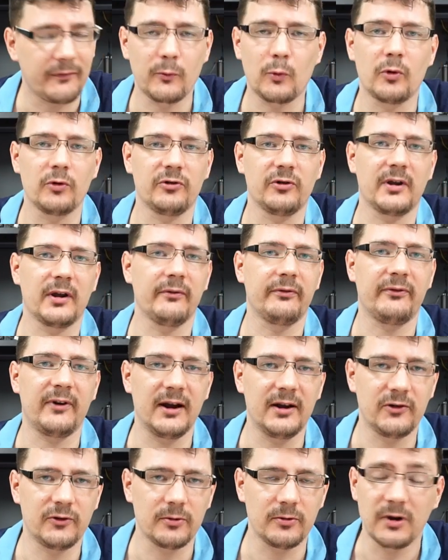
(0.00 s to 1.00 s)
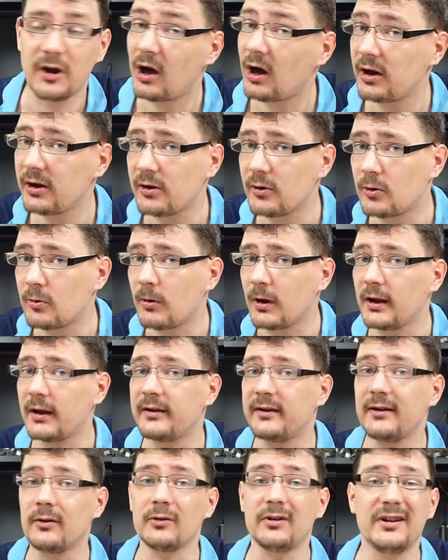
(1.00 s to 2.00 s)
of course, you can fine-tune the audio
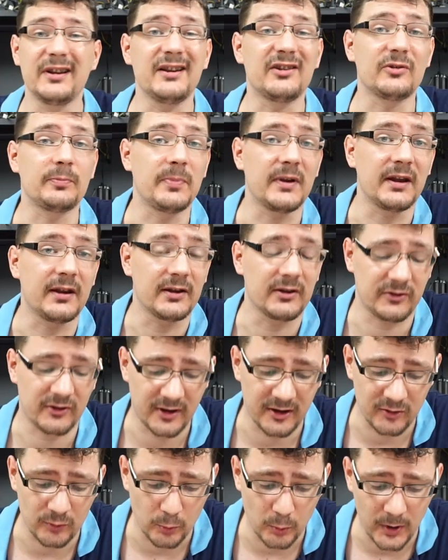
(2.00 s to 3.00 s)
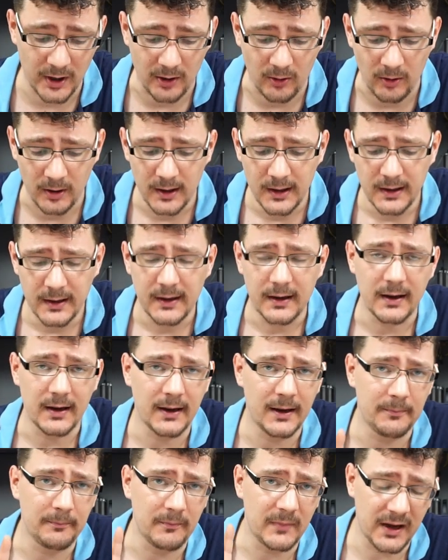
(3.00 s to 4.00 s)
quality on these speakers as well.
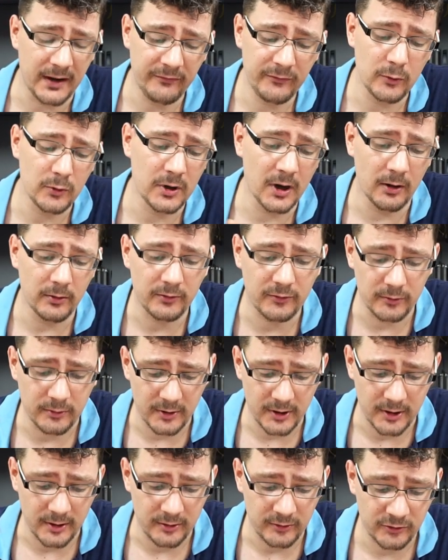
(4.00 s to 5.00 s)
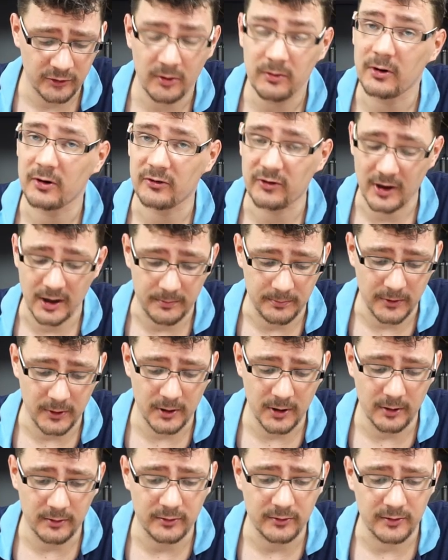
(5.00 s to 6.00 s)
Um, if you go to the Sonos app, you
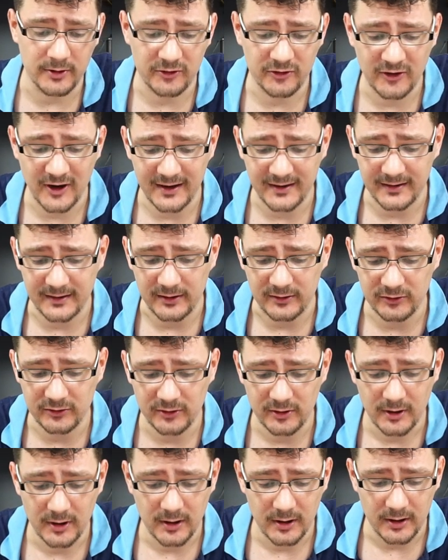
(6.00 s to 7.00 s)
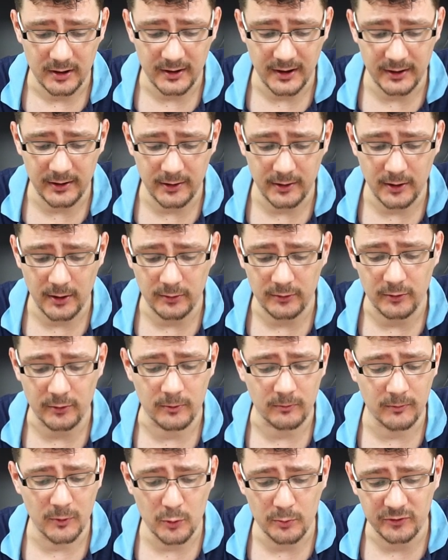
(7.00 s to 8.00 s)
go to the settings, then you go to the
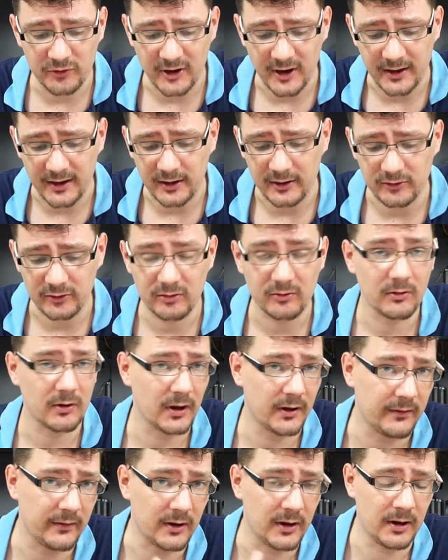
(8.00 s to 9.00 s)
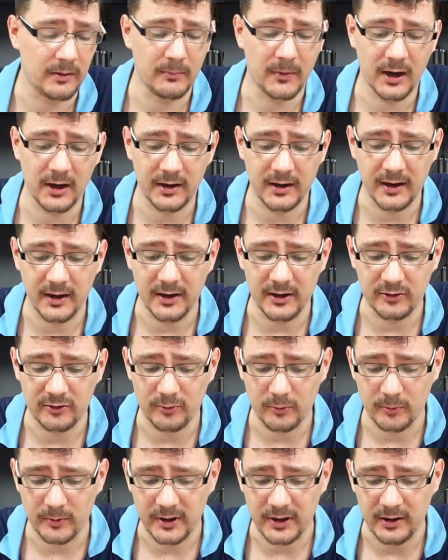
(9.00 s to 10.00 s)
room settings. And in my case,
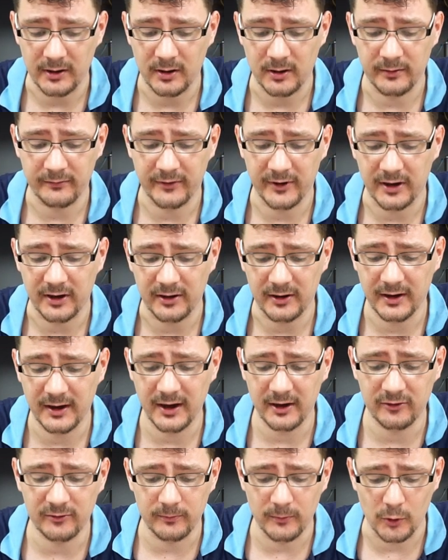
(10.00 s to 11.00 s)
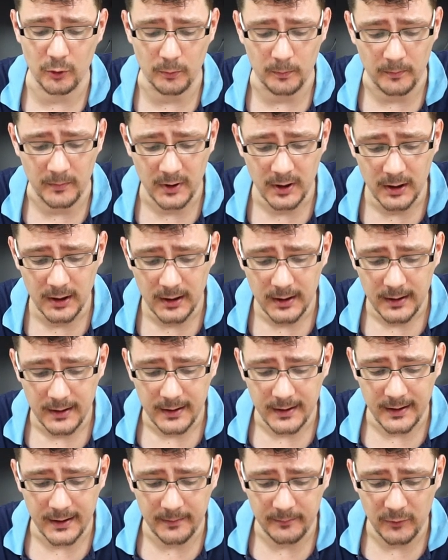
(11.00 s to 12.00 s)
we configured guest room.
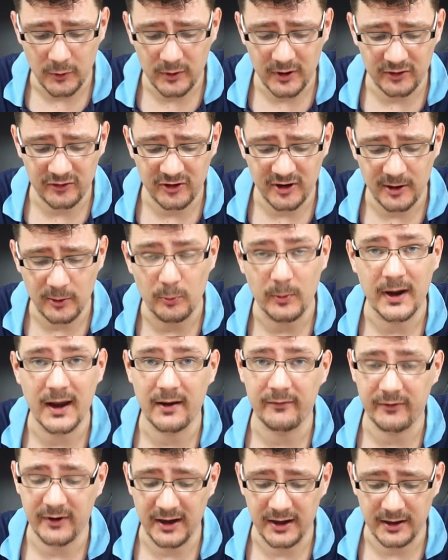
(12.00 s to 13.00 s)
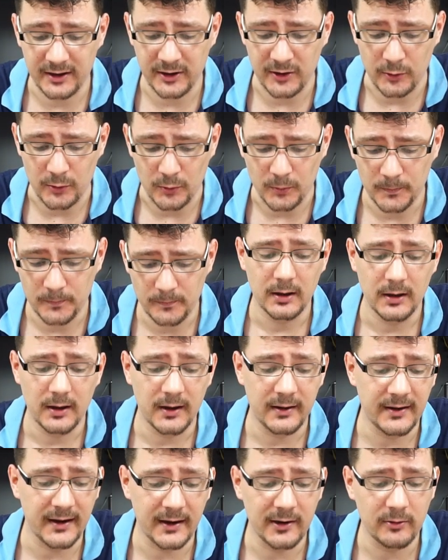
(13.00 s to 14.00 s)
Um, you can see we have E Q.
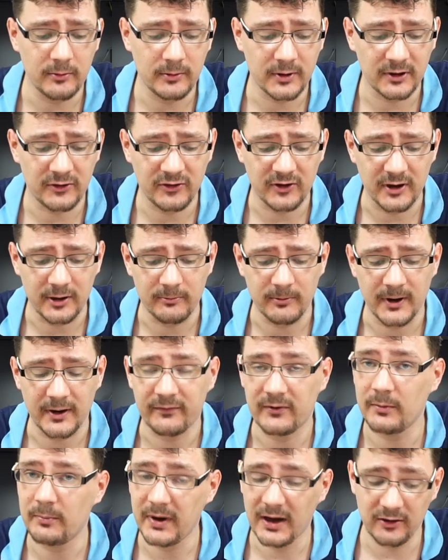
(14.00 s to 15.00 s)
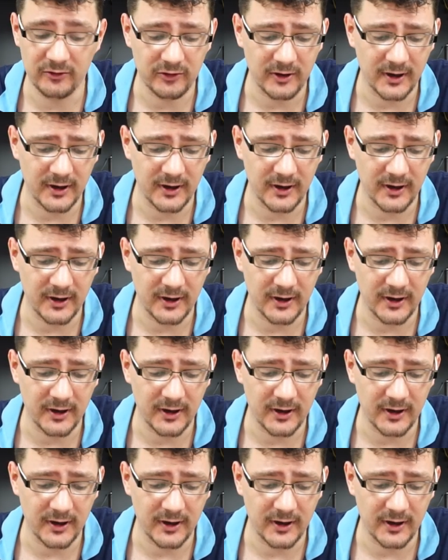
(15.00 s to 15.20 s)
And there you can see we have the bass